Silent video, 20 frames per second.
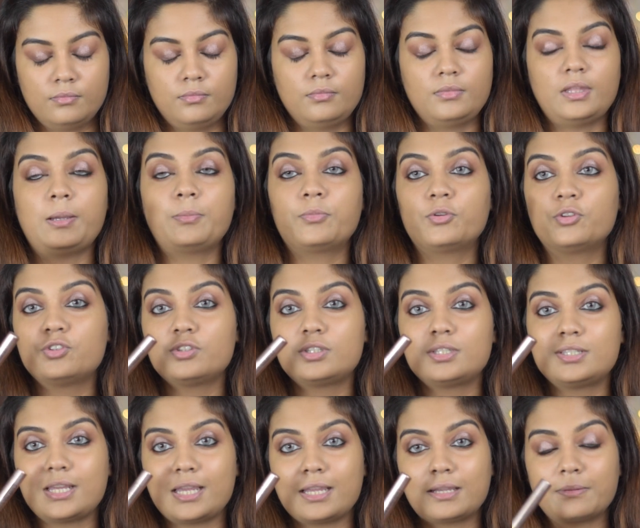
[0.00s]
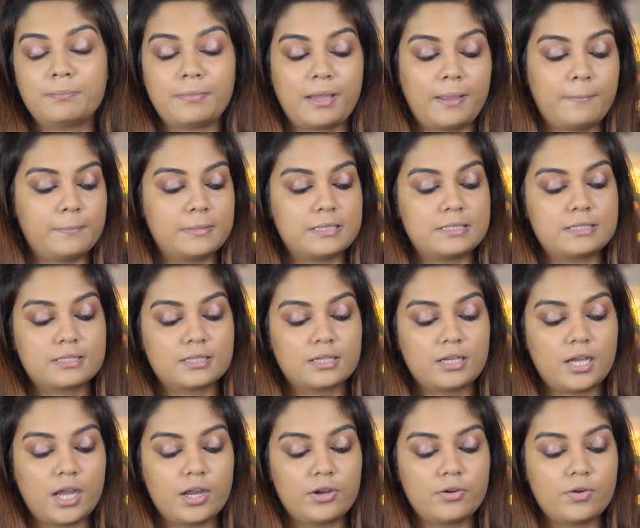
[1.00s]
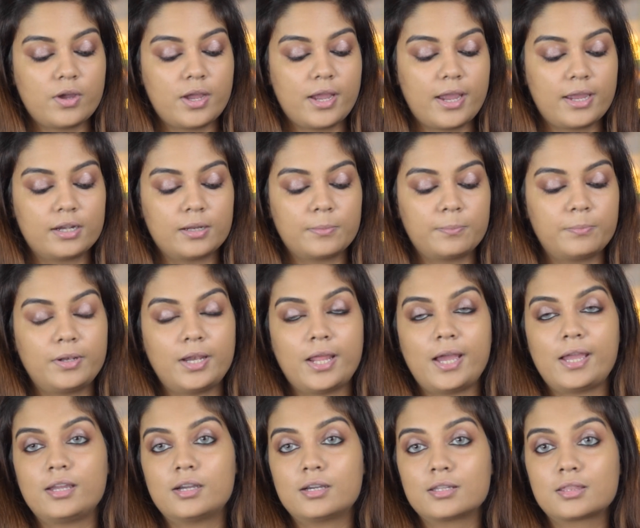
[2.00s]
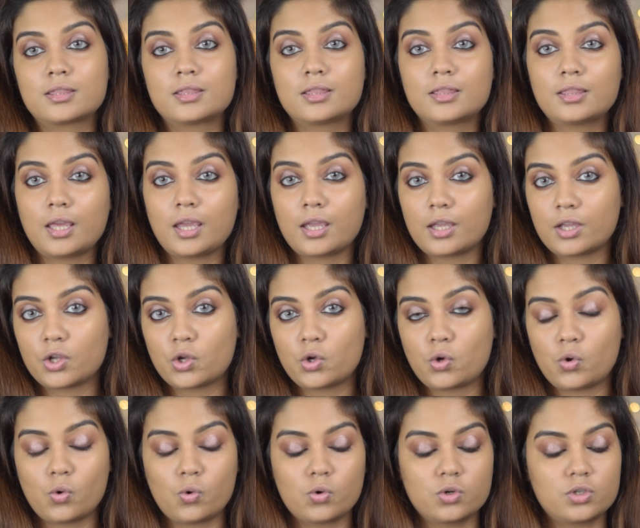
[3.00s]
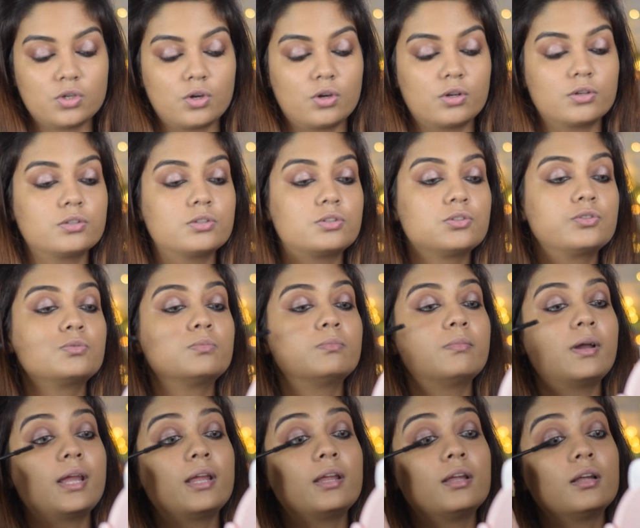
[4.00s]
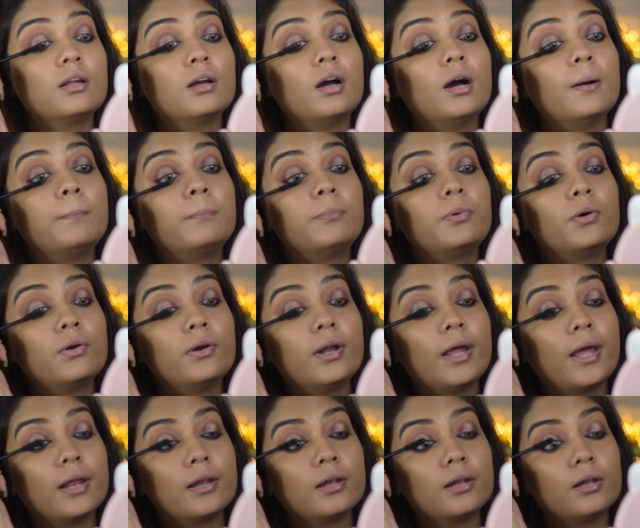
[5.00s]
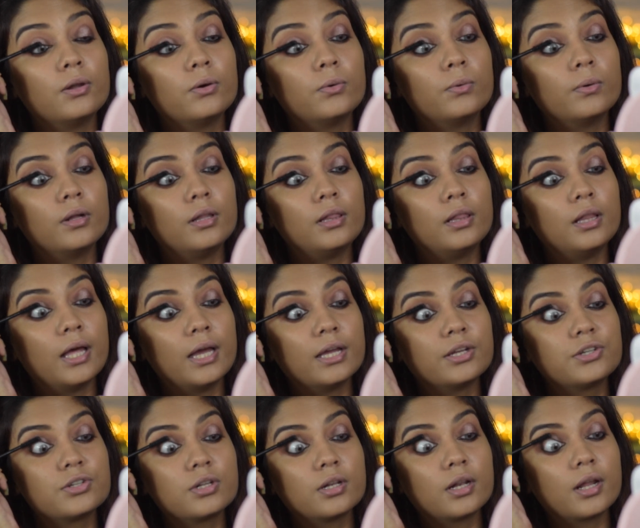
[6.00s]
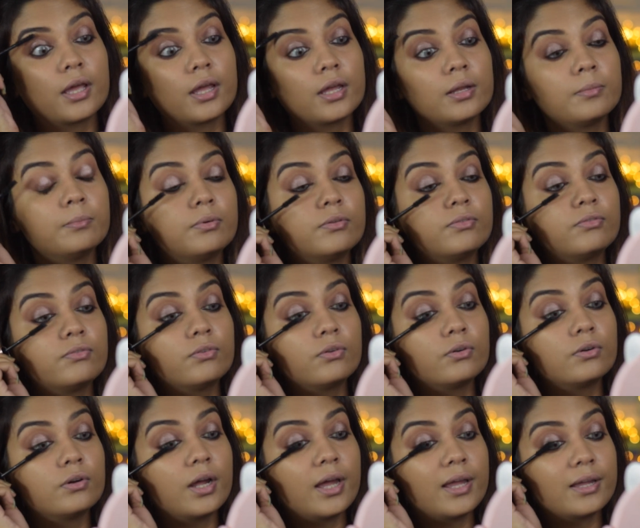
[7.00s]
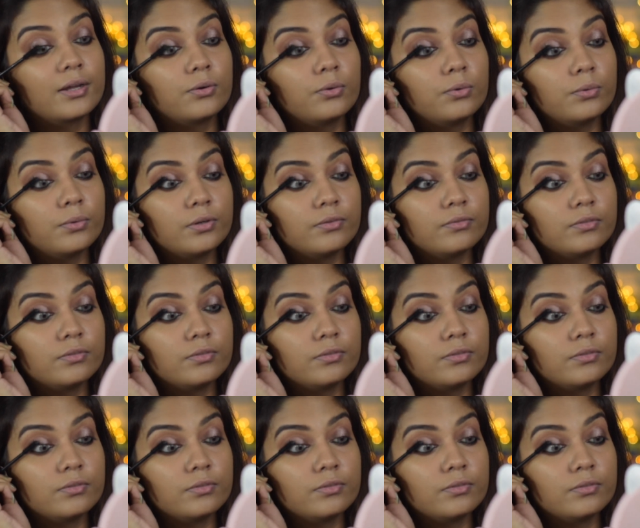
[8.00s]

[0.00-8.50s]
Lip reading: Now I'm going to take my mascara and apply a thick coat onto my upper and lower lash line before I go in